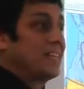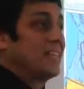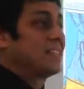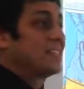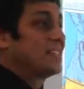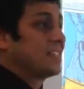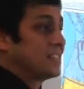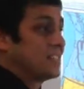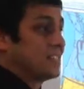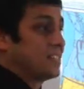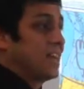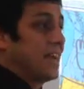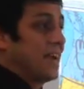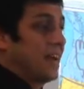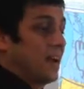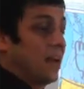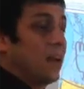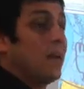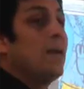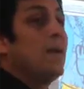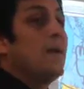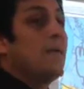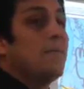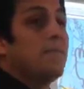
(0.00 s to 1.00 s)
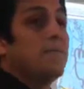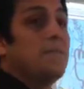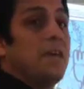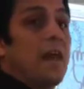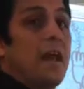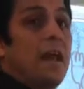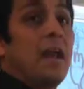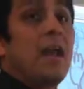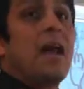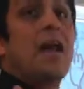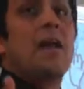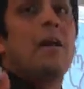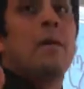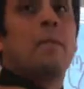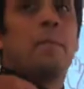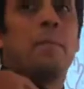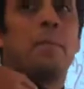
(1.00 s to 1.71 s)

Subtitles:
census data that